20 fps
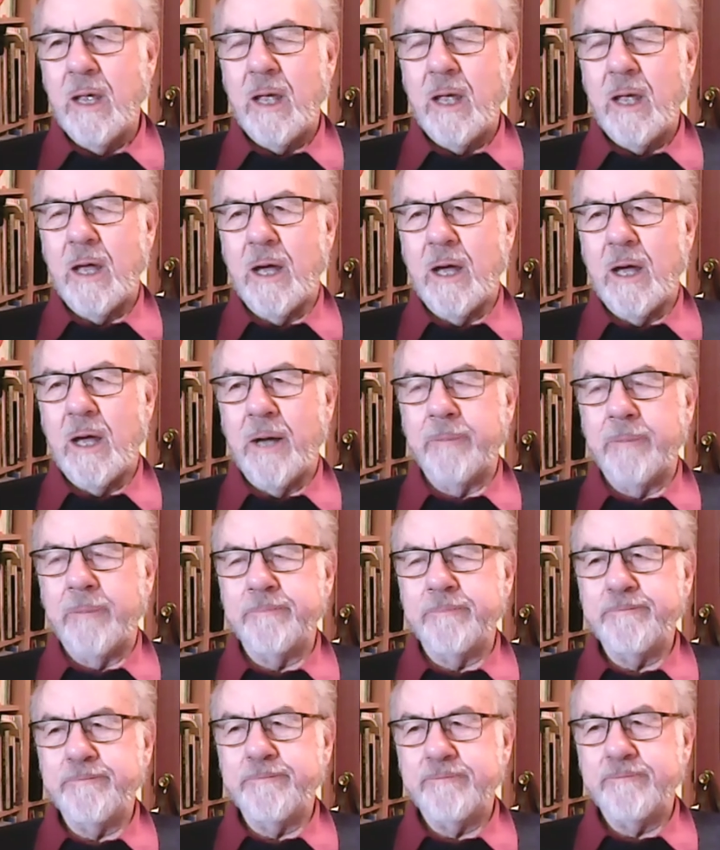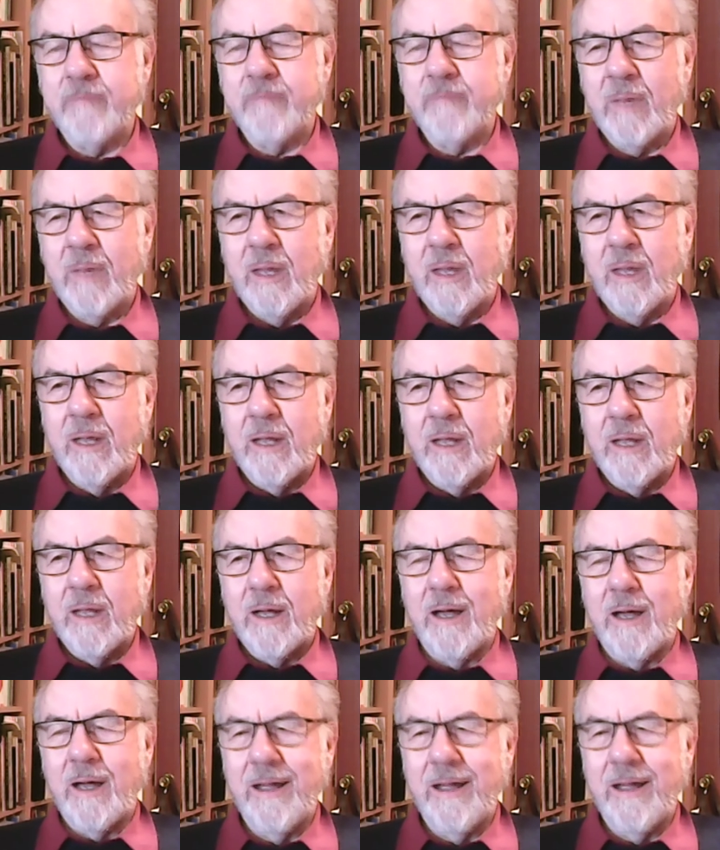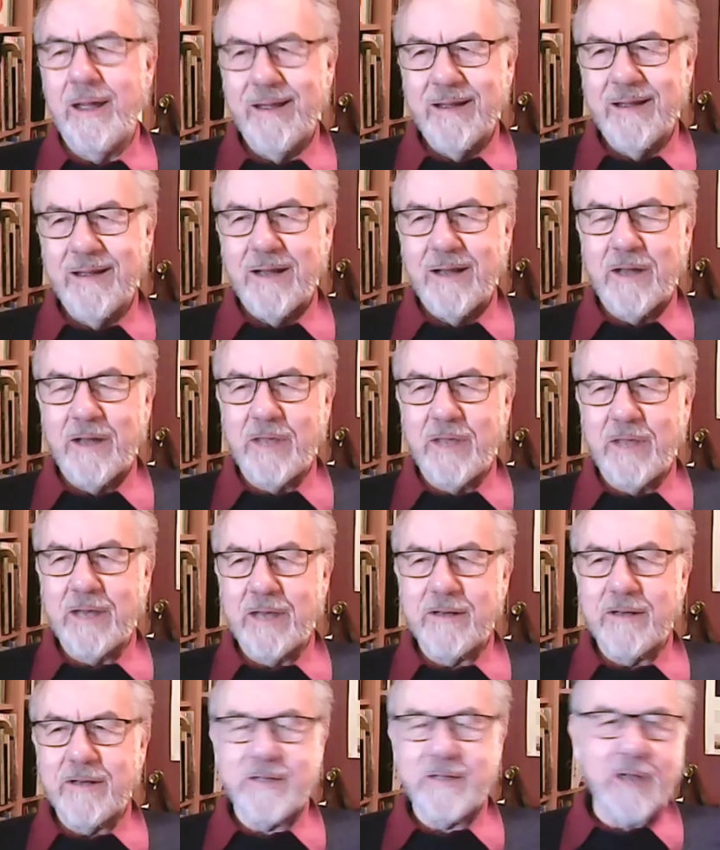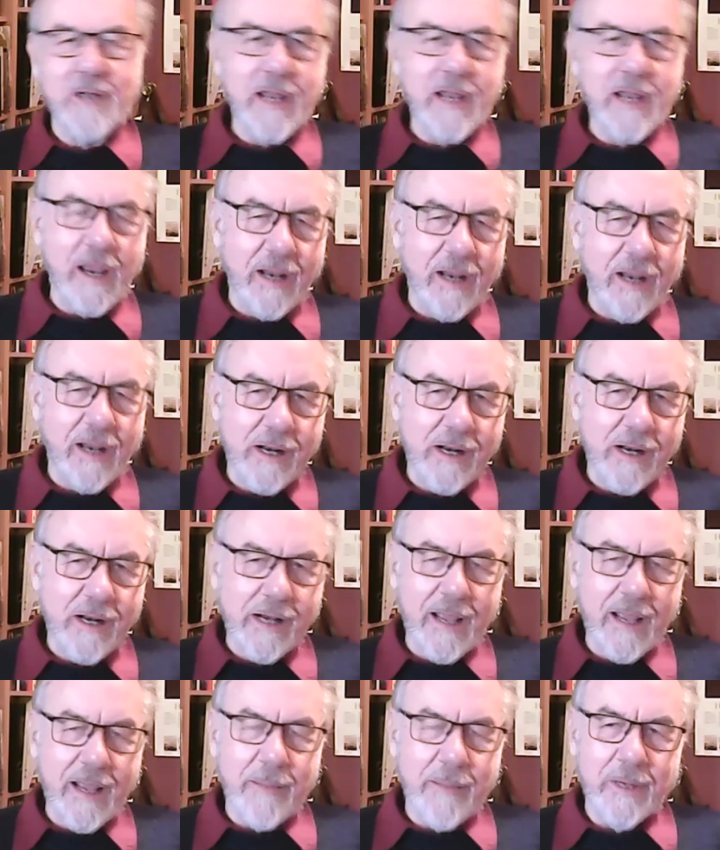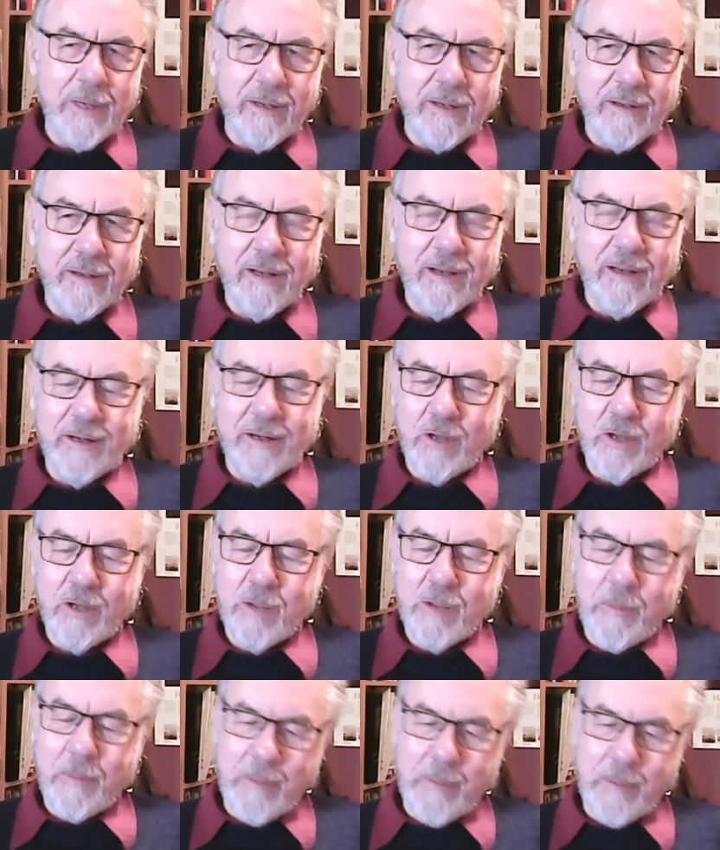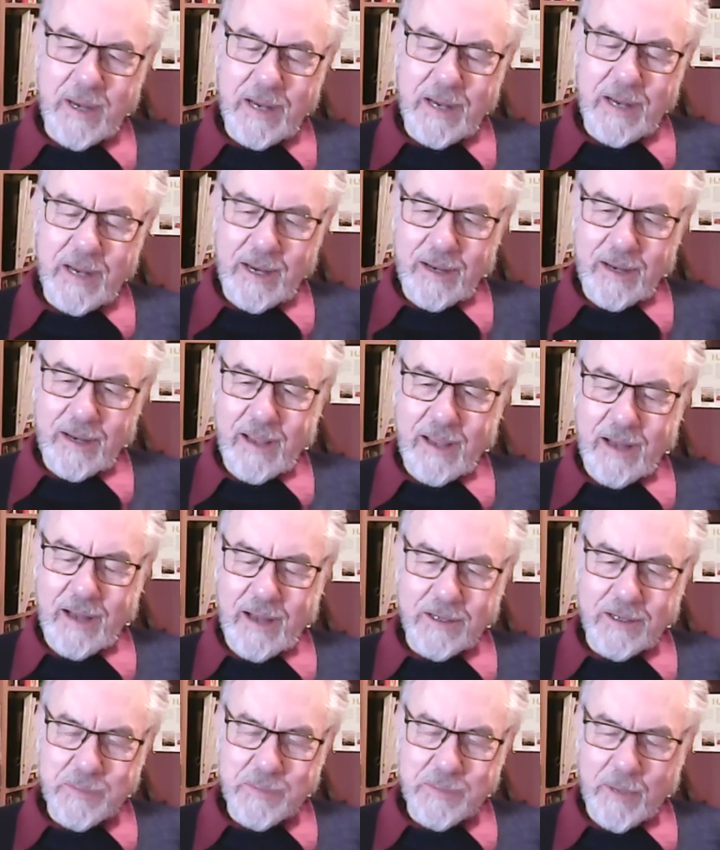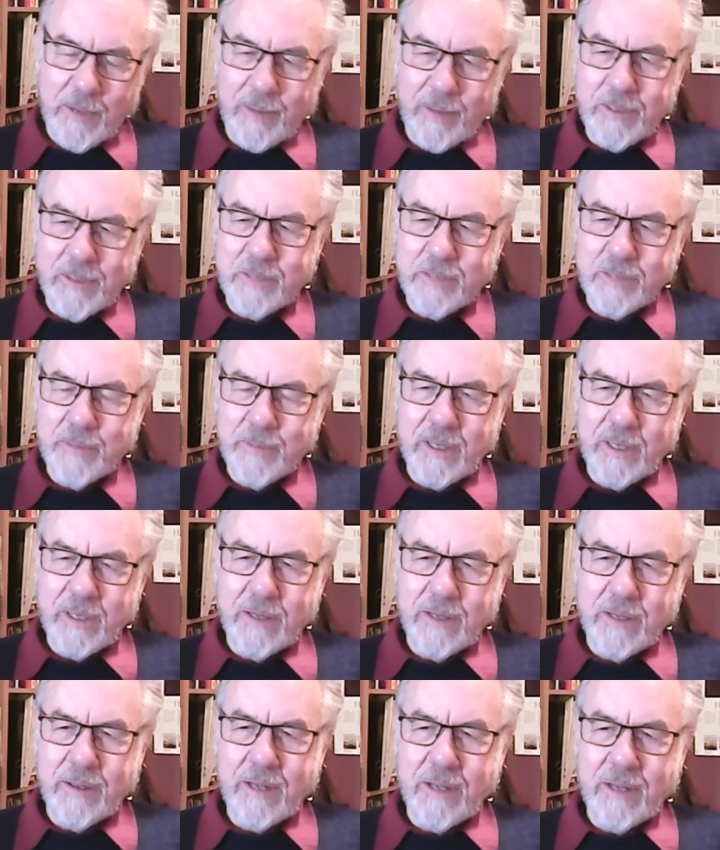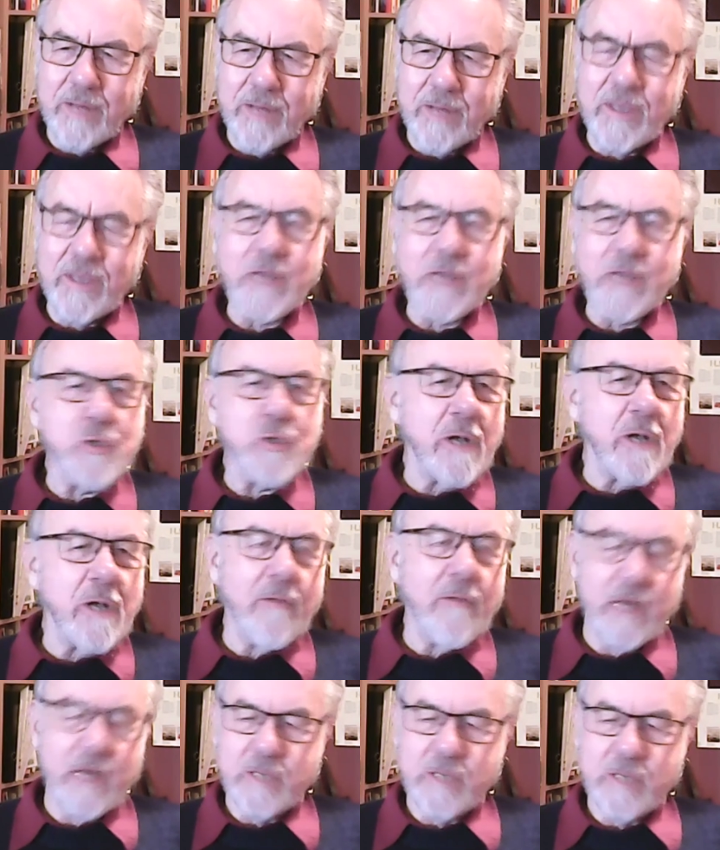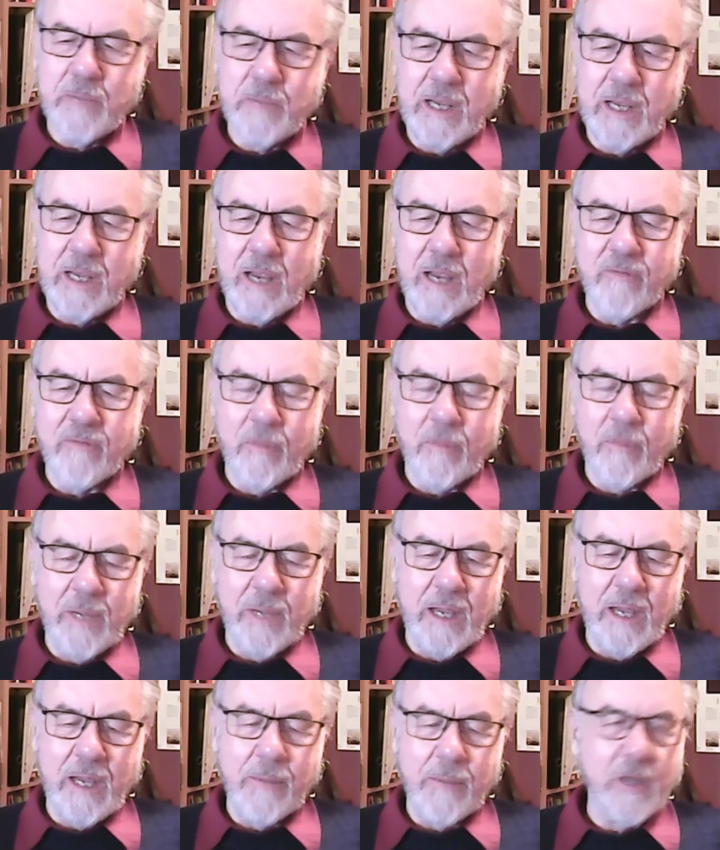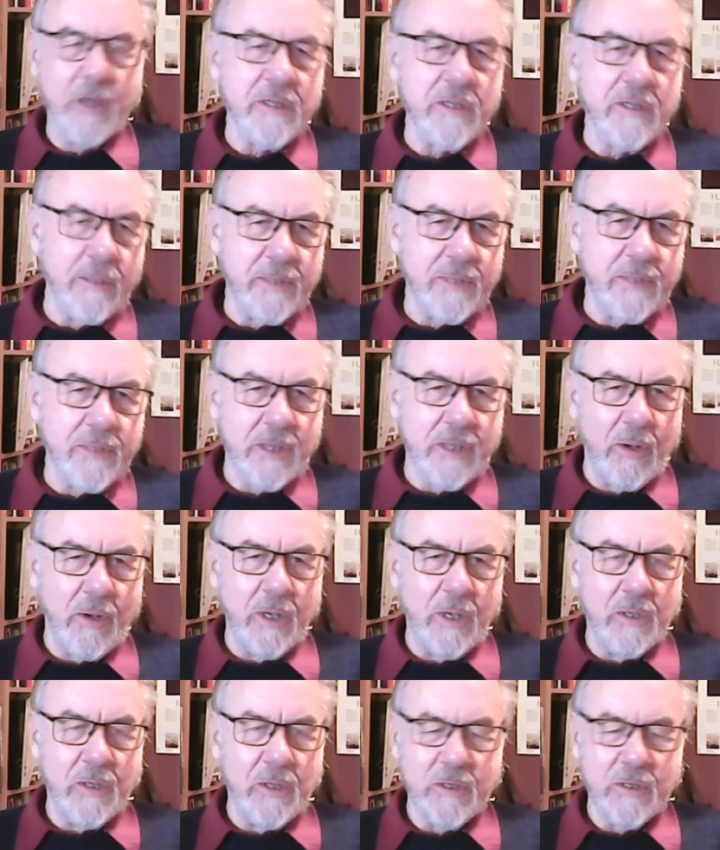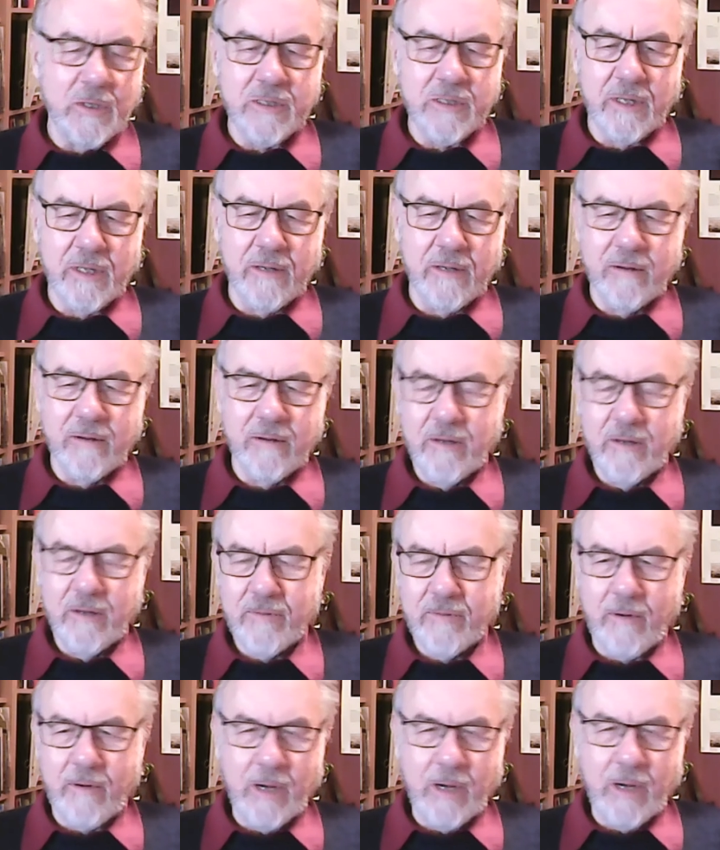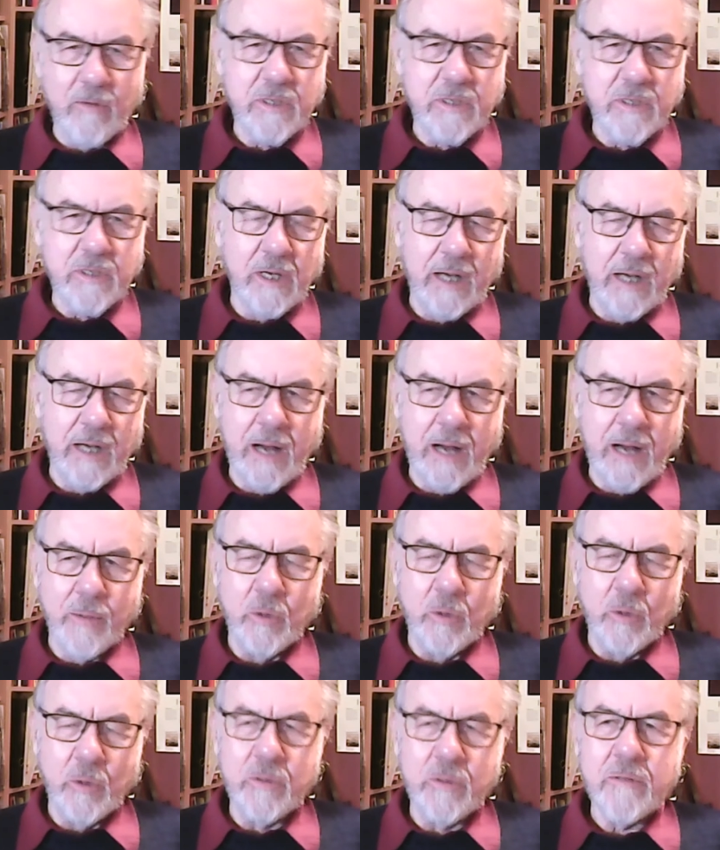Um, I think staking a claim in, in Coober Pedy had its moments, but I think generally speaking for me, because I'm a zoologist and very interested in animals,